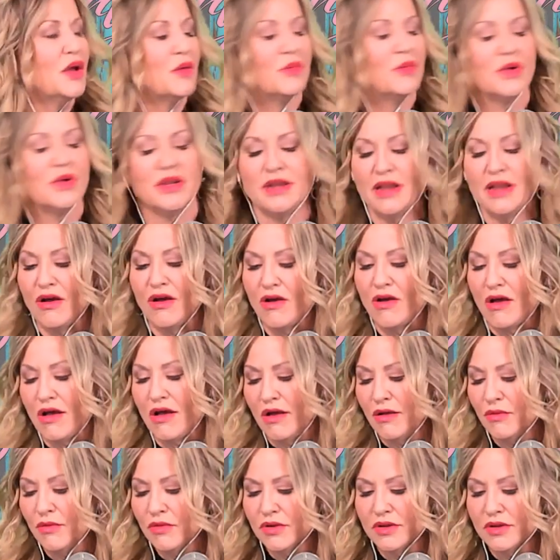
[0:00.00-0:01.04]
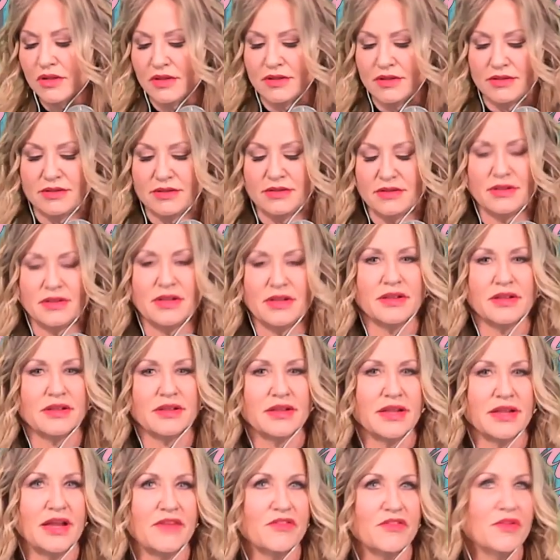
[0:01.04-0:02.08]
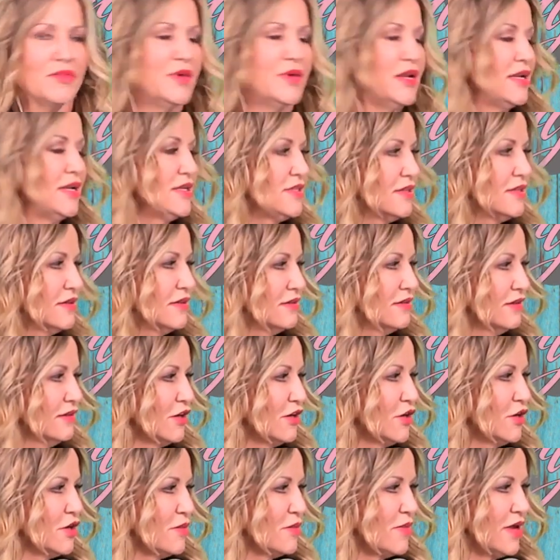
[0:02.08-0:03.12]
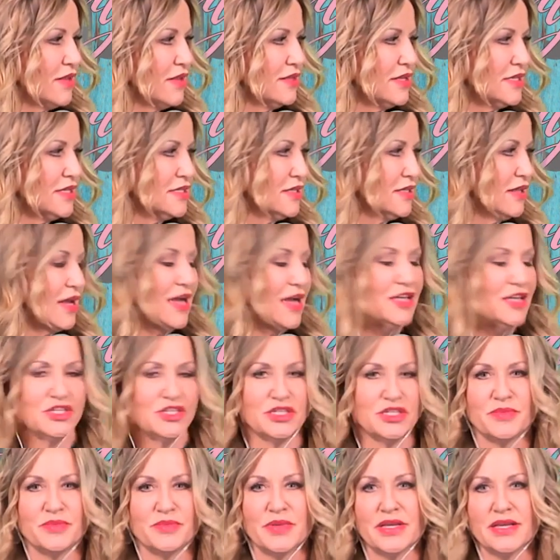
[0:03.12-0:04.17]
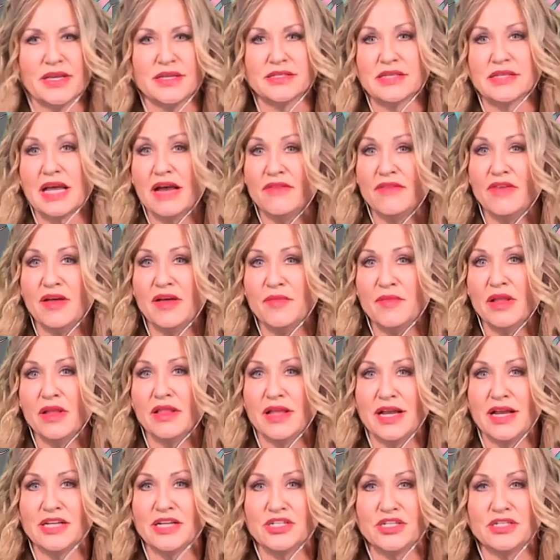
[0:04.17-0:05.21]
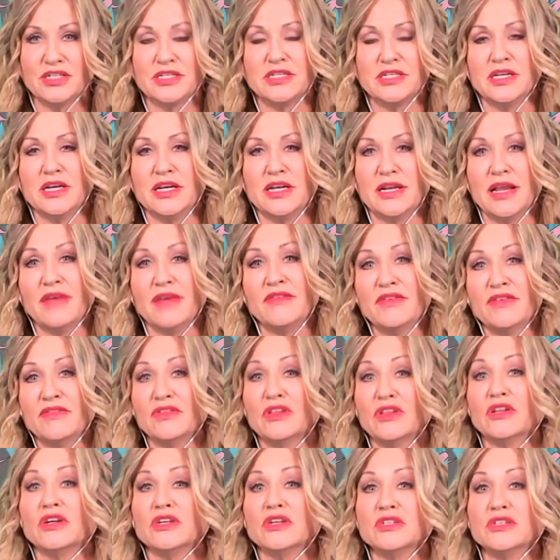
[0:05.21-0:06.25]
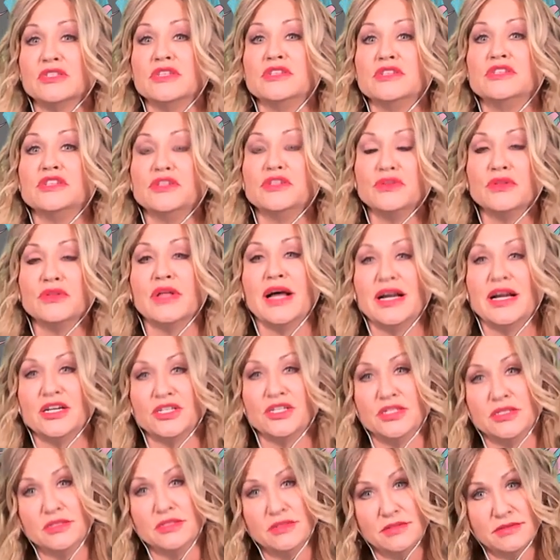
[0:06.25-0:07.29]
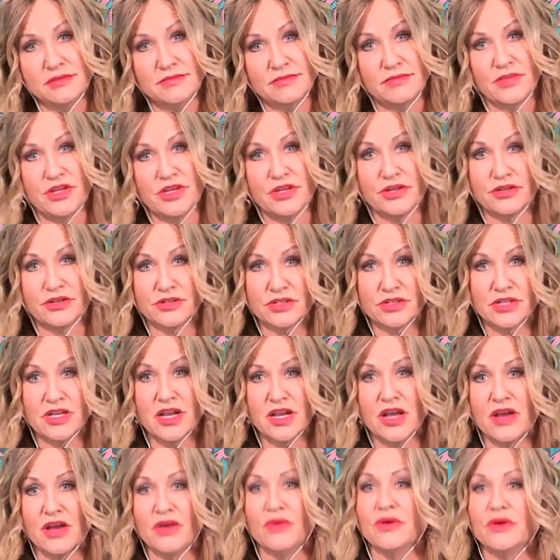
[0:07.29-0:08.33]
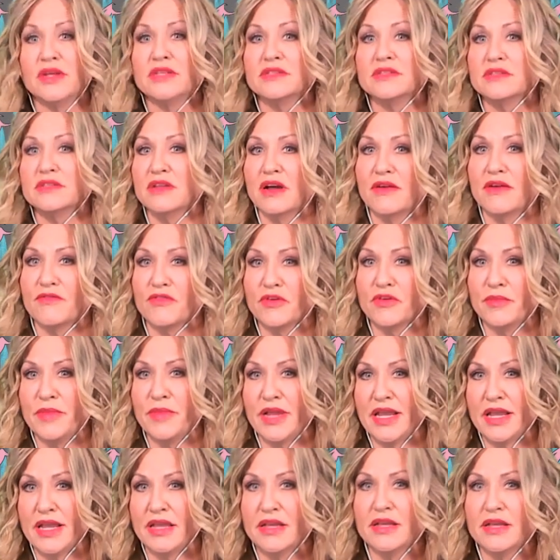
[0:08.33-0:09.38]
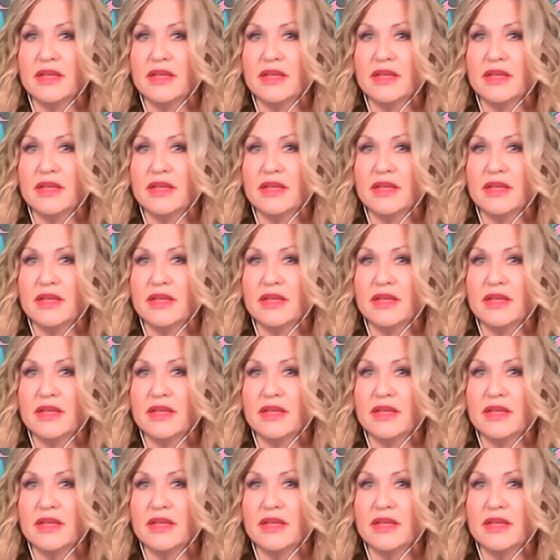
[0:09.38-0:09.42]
But now I want everybody to learn about these lashes because I've had my lashes done. I've even learned to do lashes years ago. It's not for me.